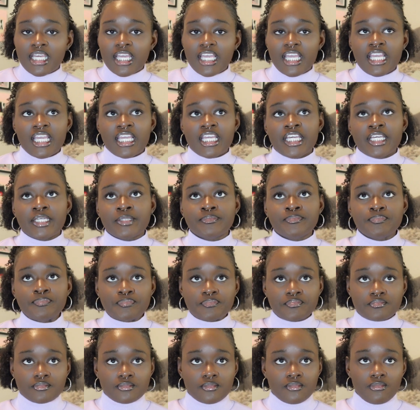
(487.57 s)
and
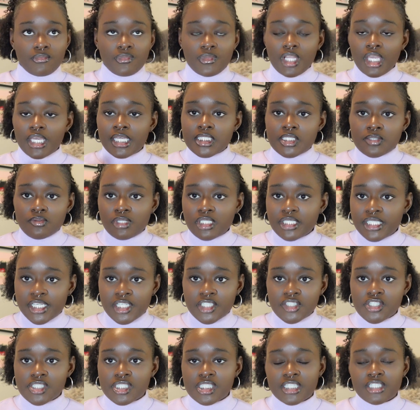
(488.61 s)
it's really
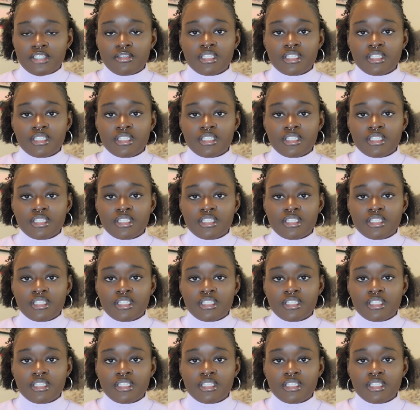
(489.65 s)
interesting.